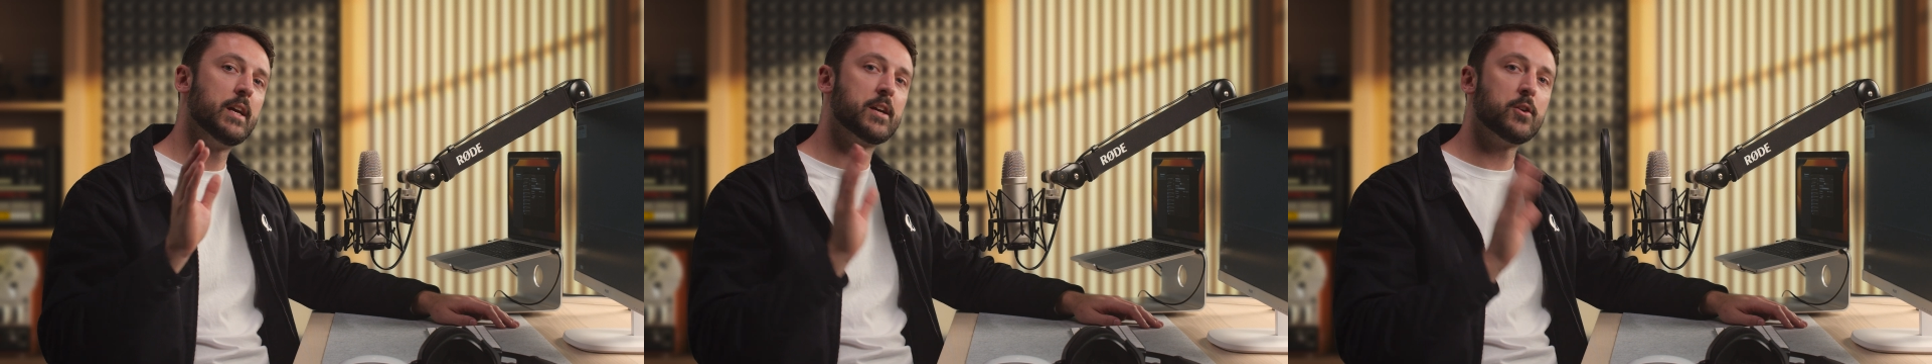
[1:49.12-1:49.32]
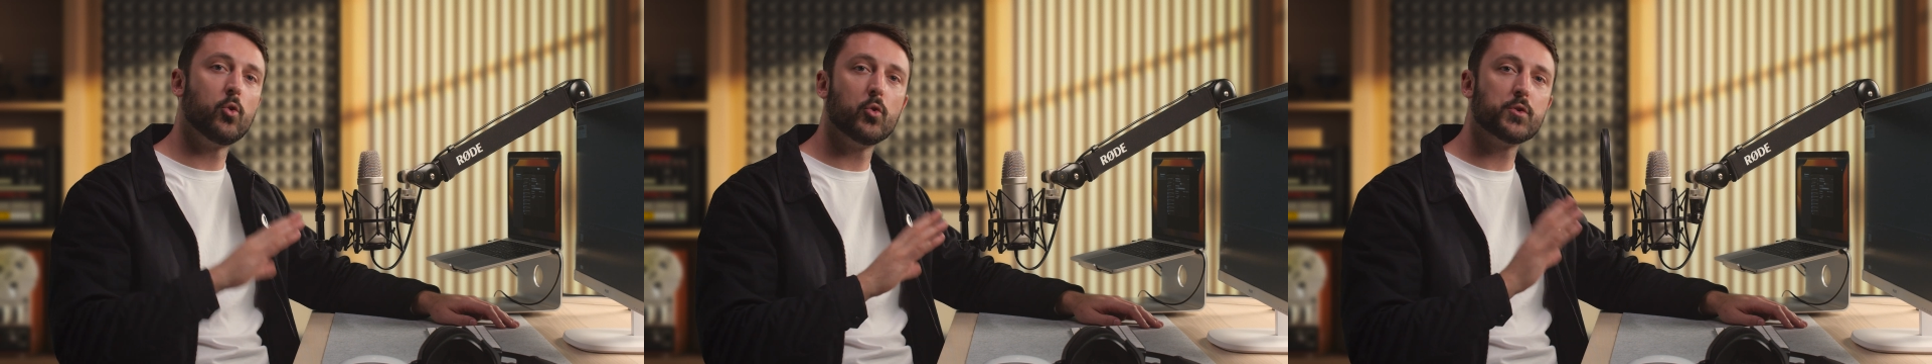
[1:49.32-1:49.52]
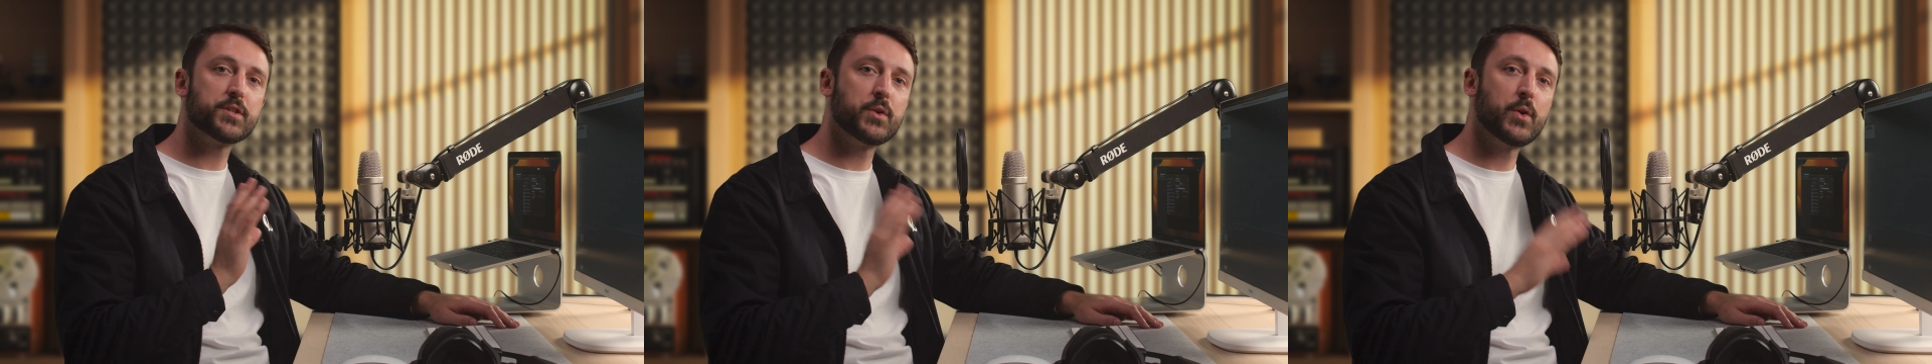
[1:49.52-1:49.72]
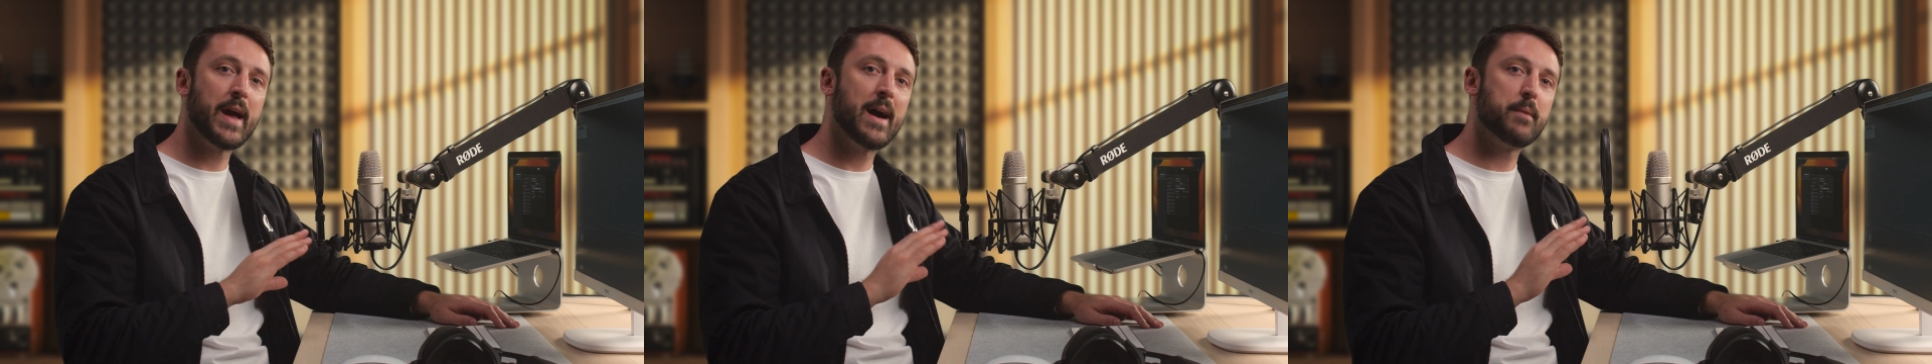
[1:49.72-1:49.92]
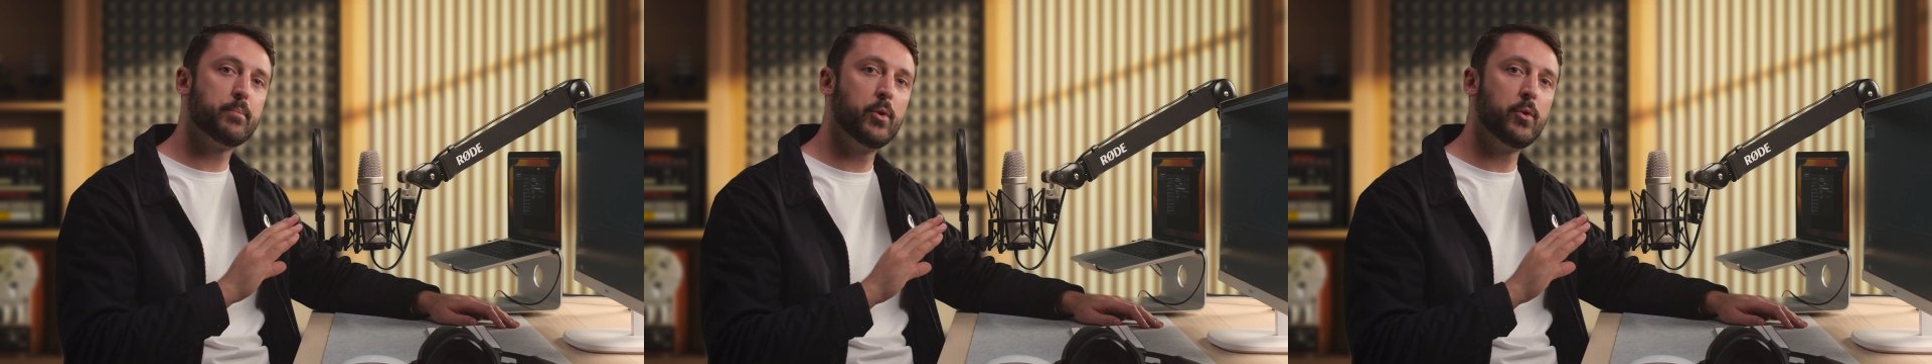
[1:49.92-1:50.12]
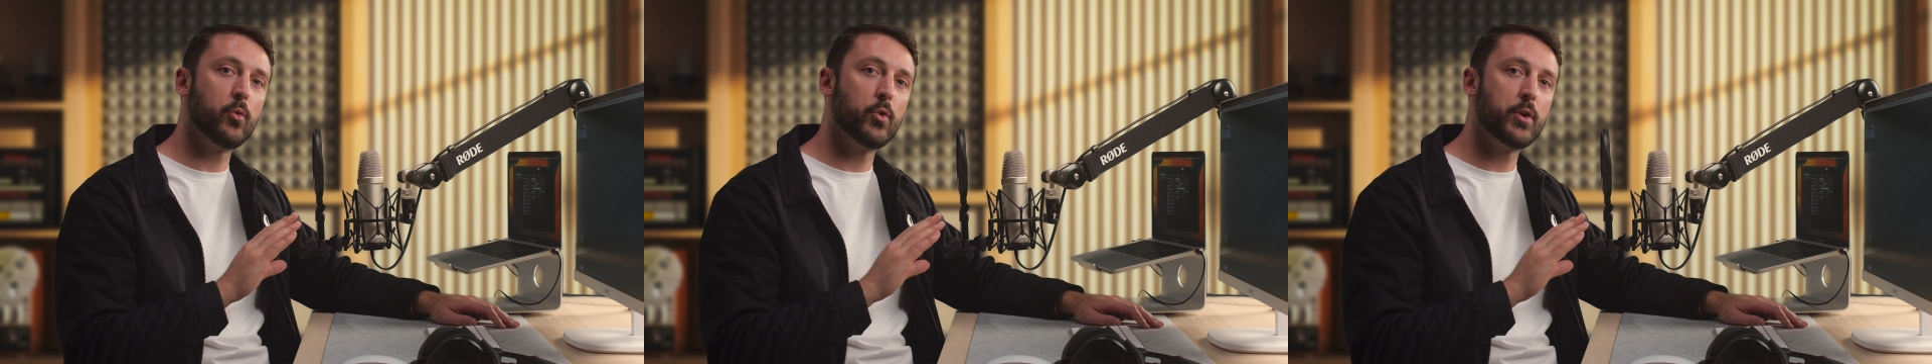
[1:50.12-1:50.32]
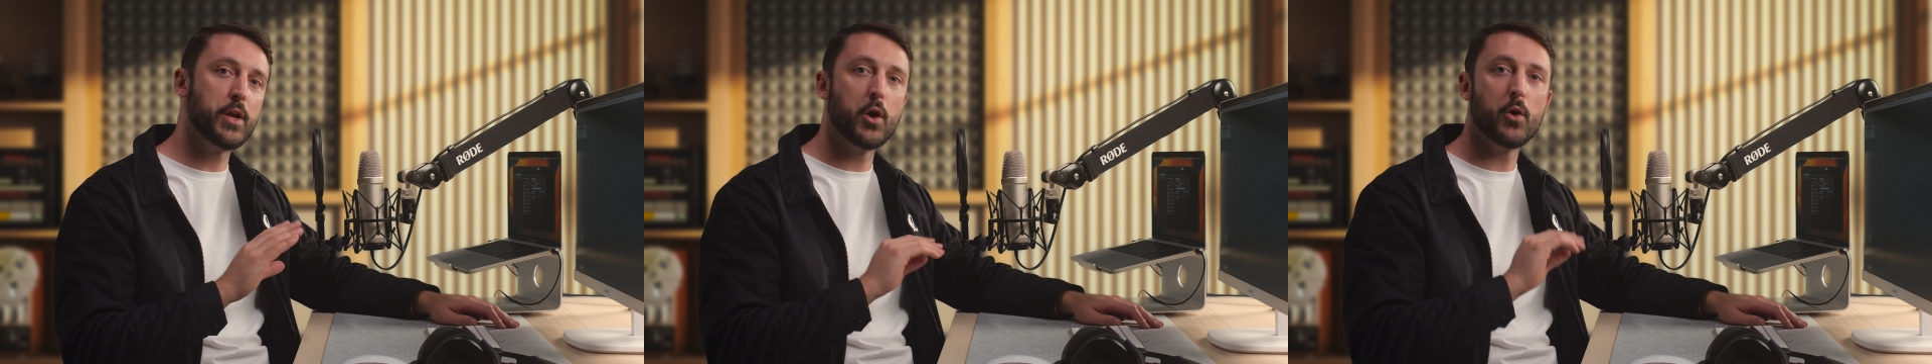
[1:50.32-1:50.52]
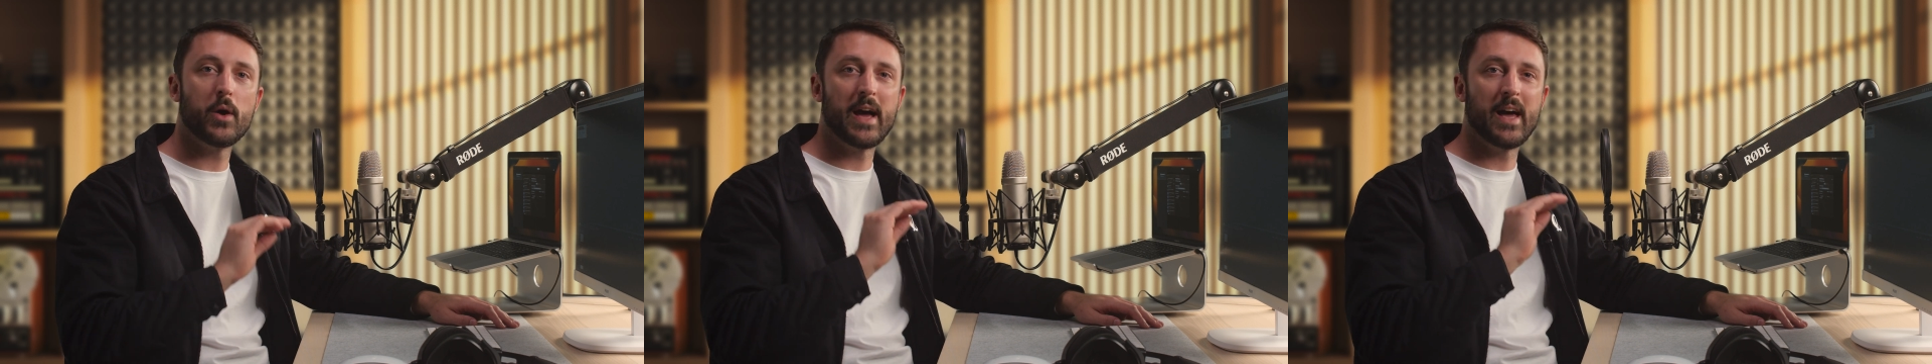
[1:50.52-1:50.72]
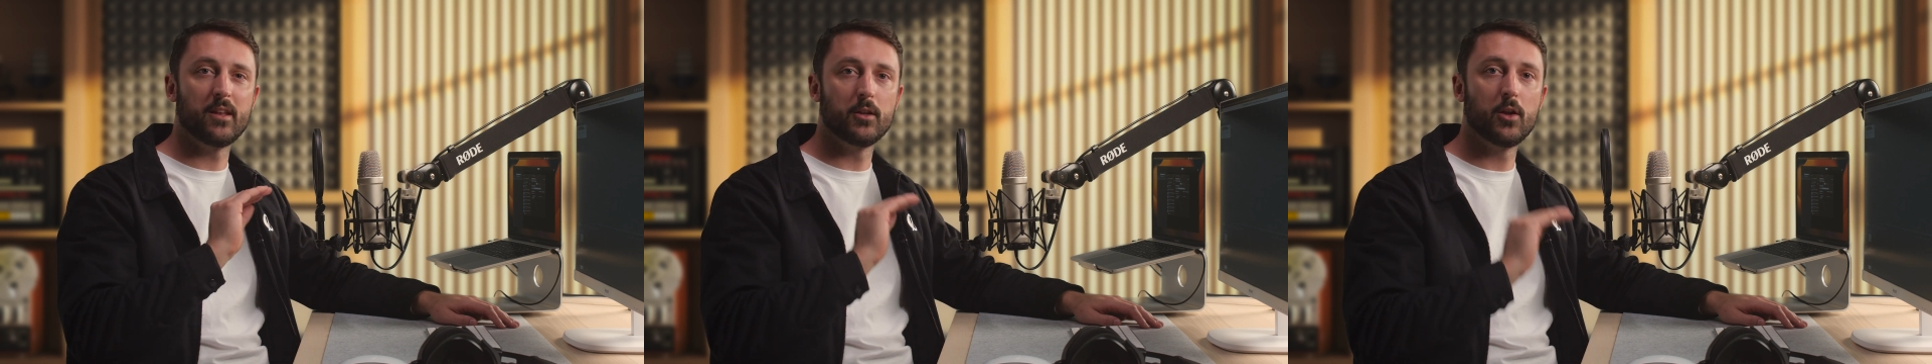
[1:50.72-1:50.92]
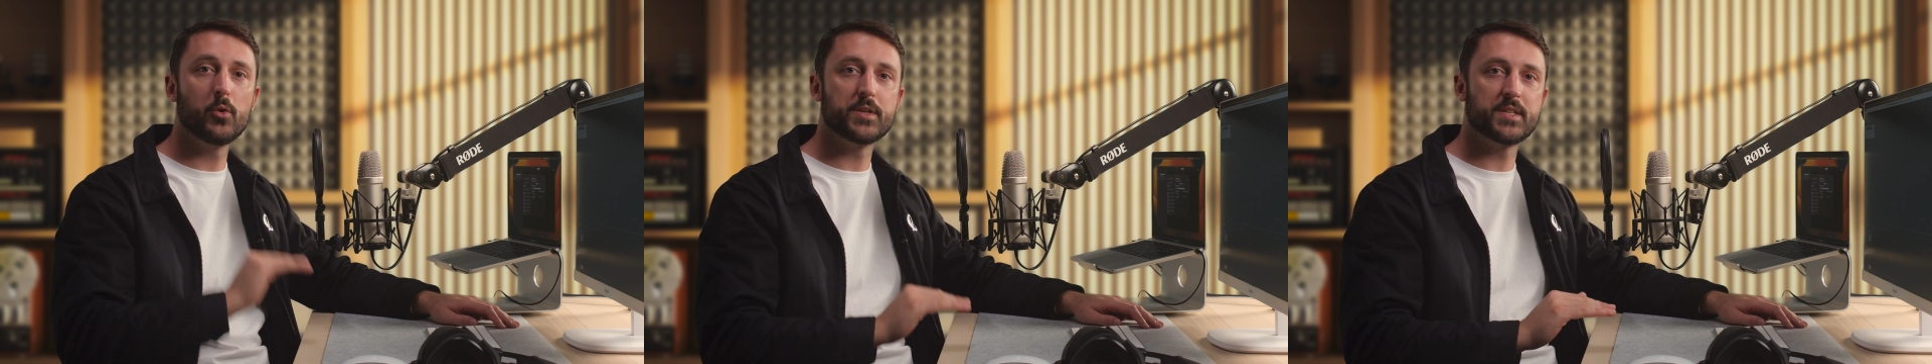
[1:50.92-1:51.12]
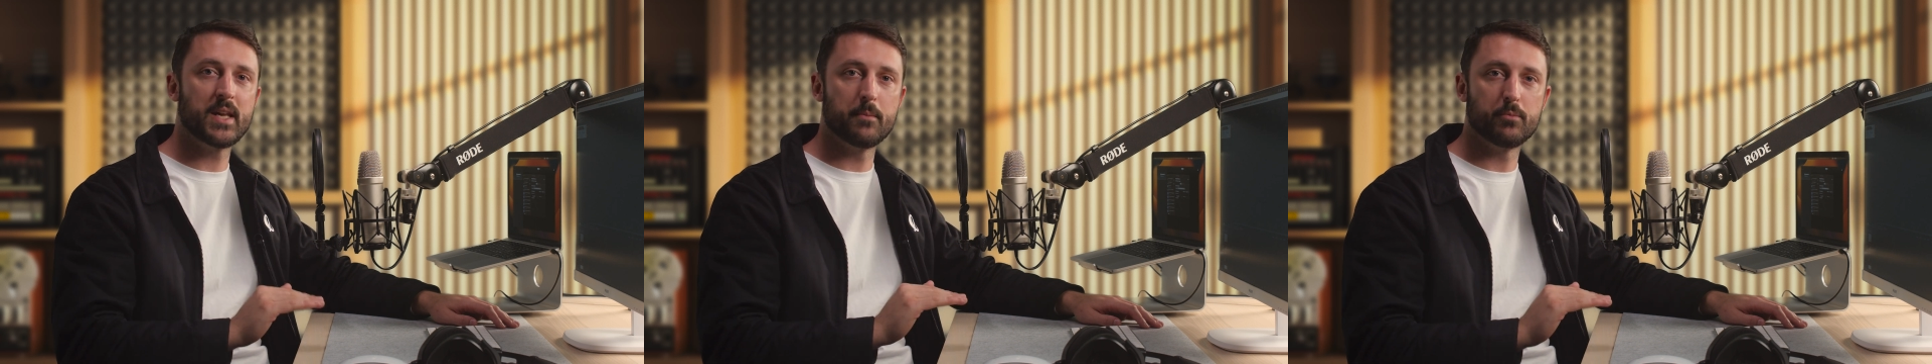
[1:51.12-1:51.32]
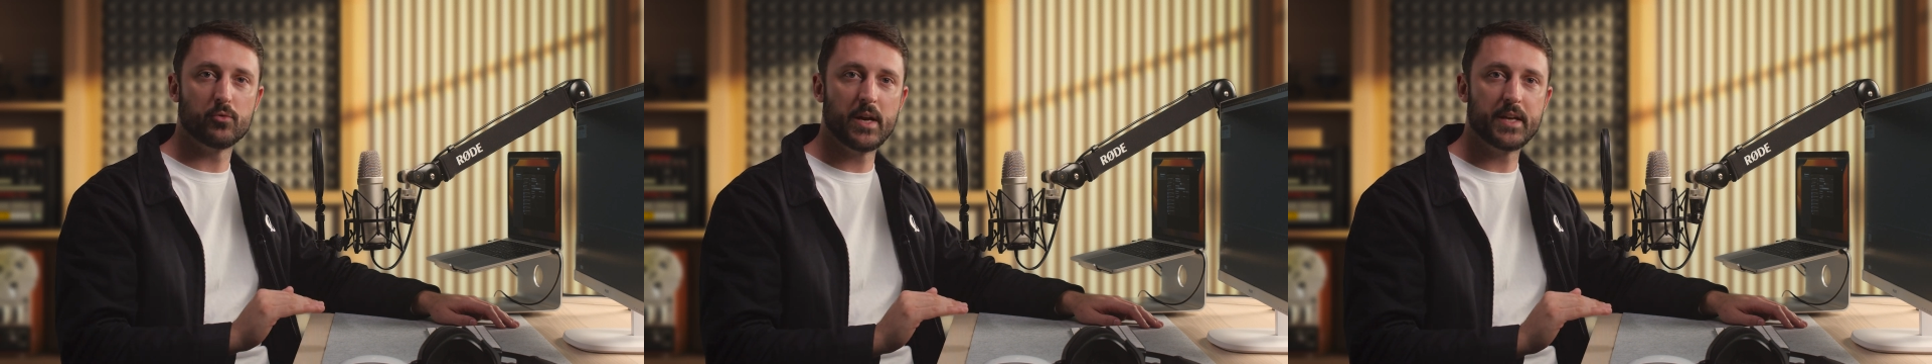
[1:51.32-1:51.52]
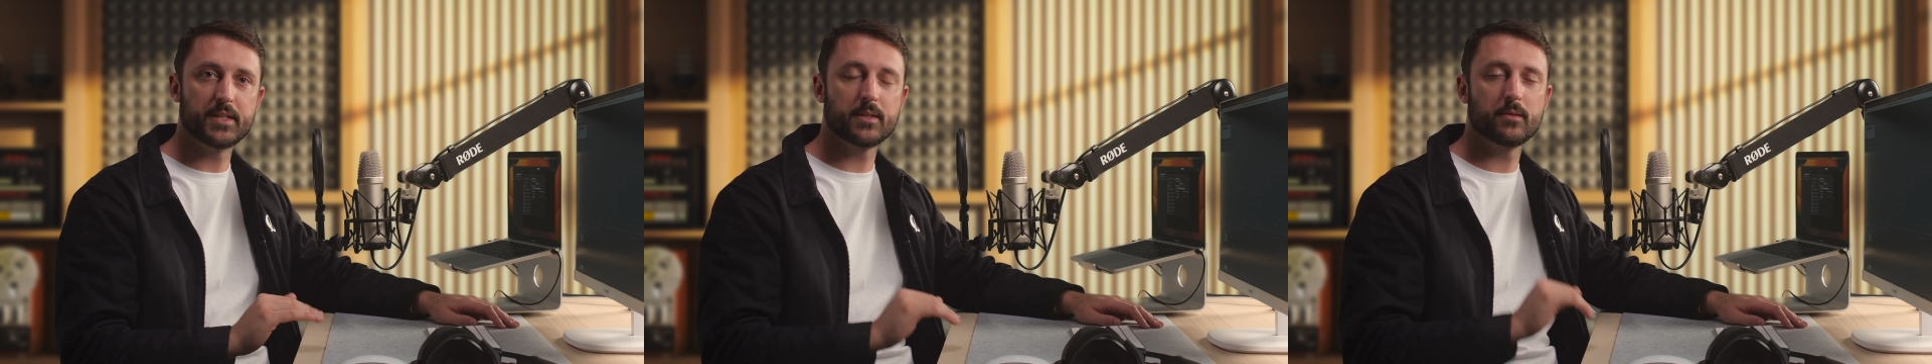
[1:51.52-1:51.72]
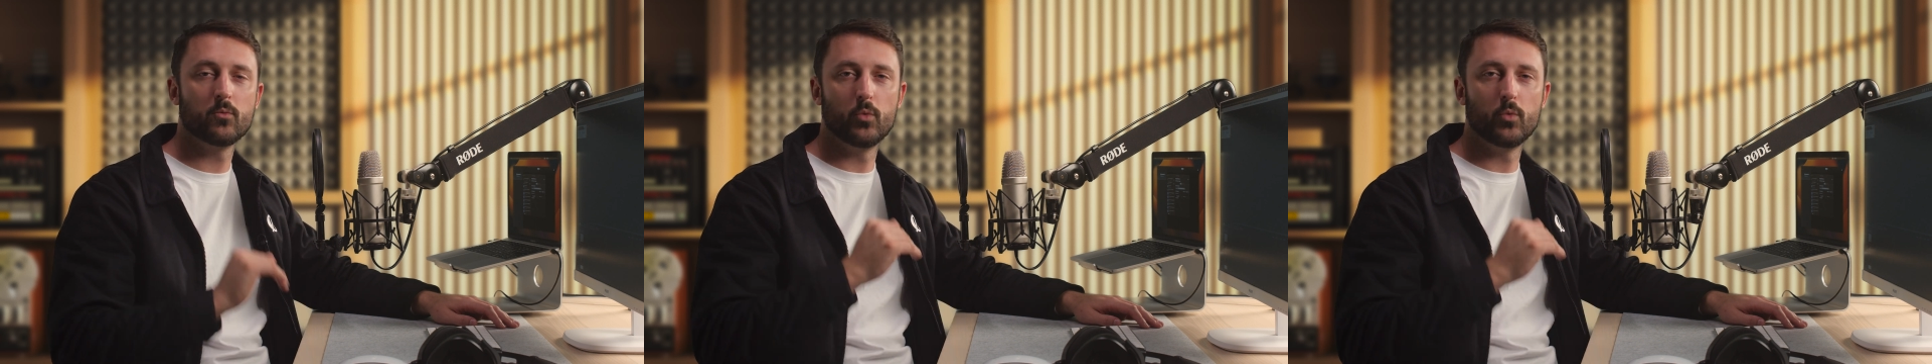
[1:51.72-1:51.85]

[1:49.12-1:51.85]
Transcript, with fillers: it can also output audio at lower sample rates,